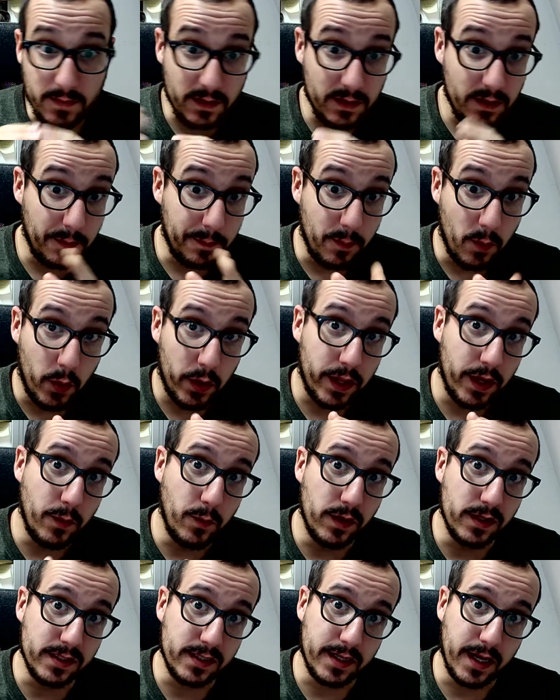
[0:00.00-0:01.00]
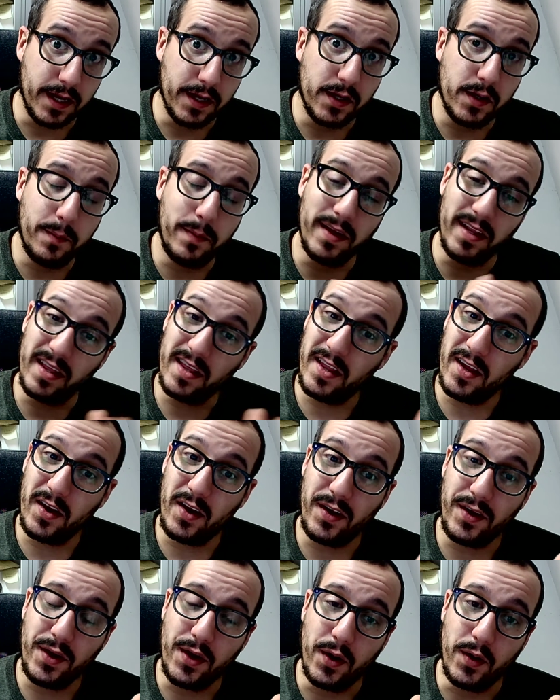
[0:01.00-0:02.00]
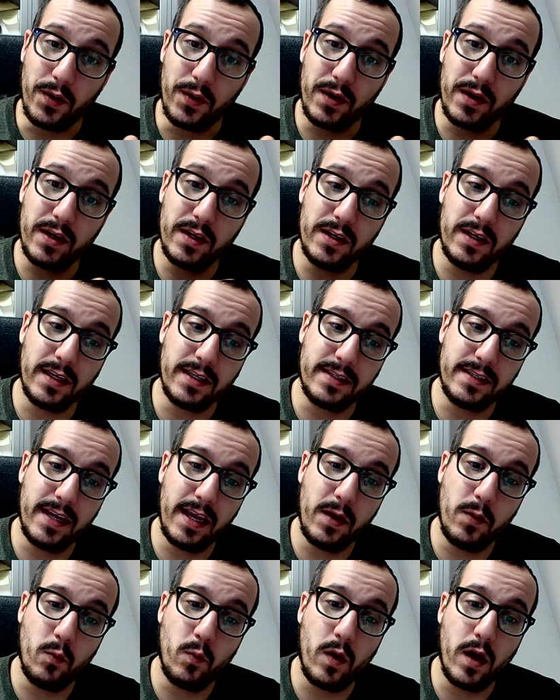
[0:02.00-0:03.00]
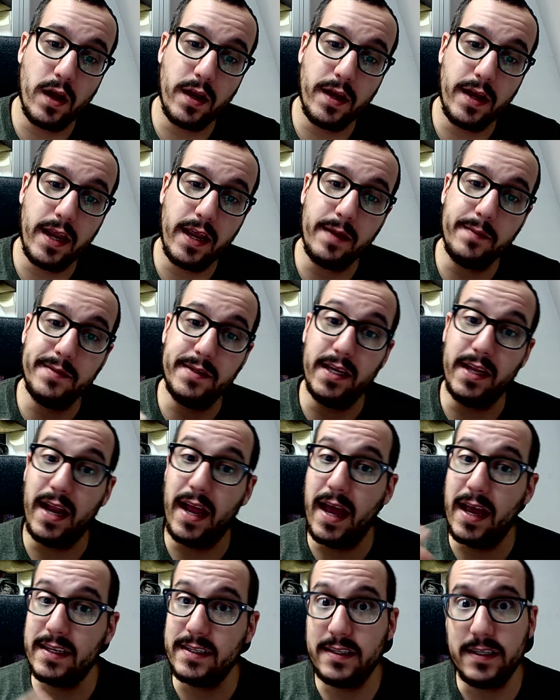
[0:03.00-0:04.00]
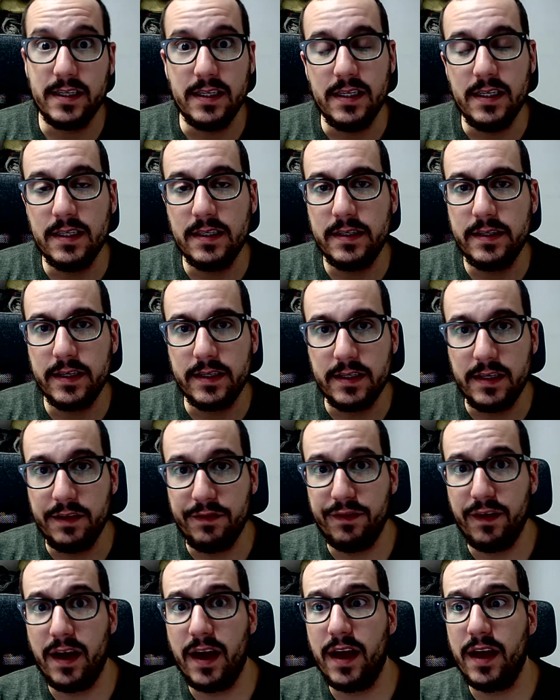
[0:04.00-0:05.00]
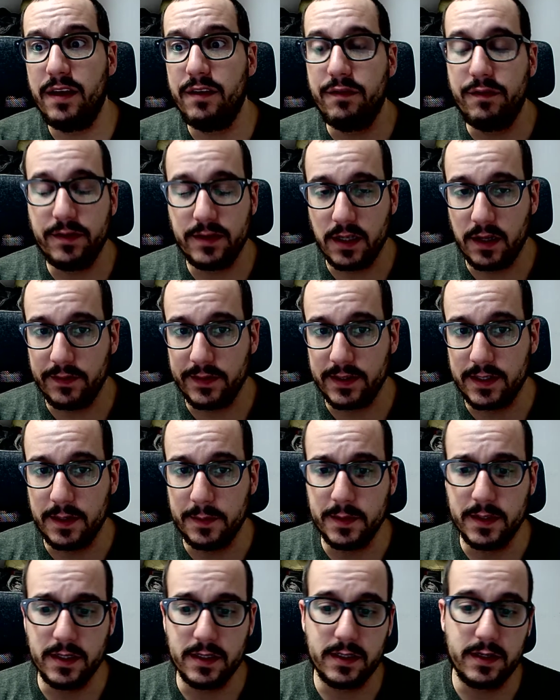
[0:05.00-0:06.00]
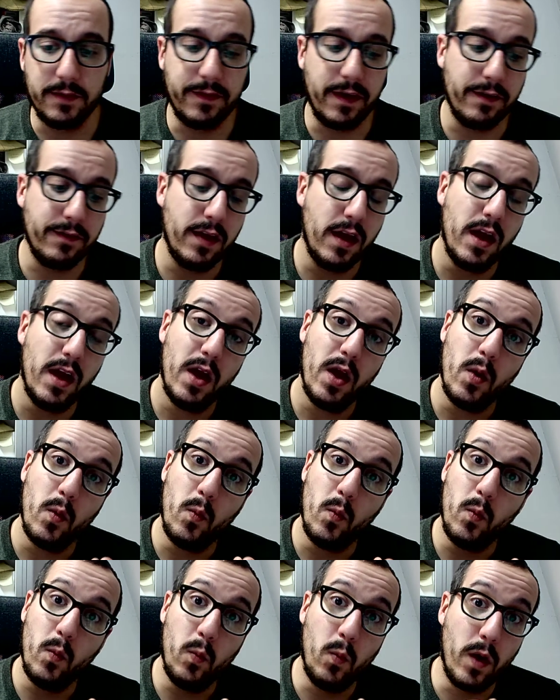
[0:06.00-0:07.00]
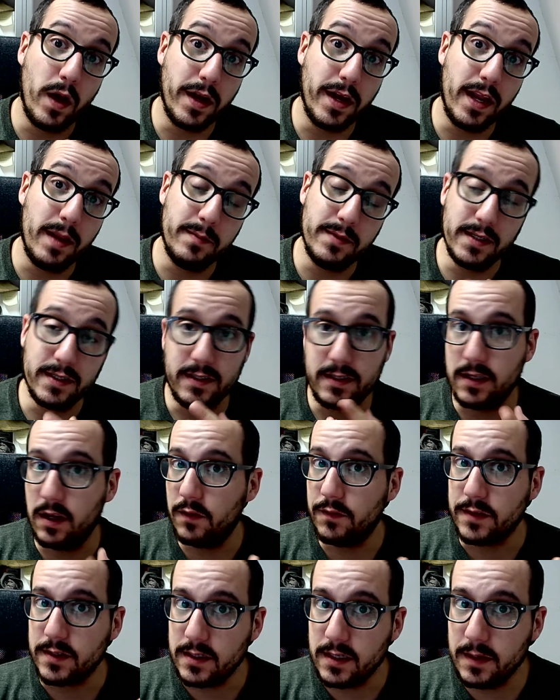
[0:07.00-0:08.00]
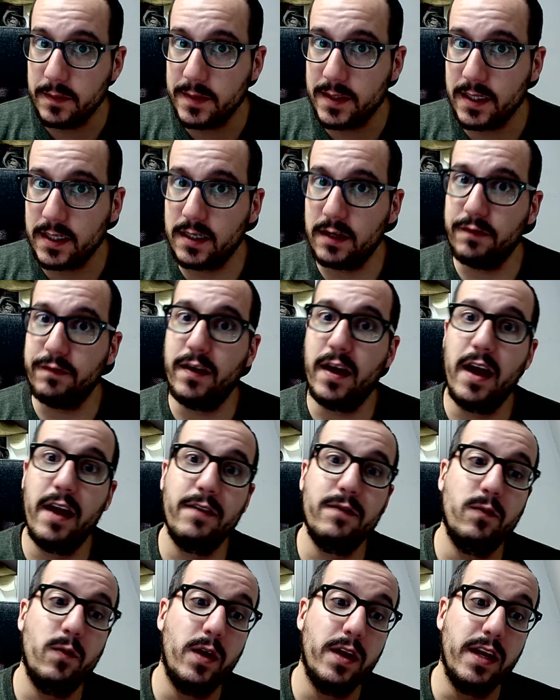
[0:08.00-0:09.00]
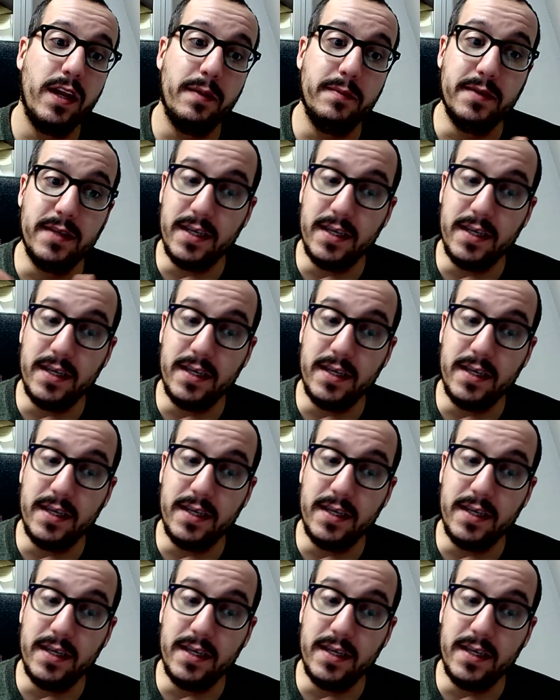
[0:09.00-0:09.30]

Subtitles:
more than one scale, but there, let's say one names it SE65, self-esteem 65. One names it self-esteem 65, one names it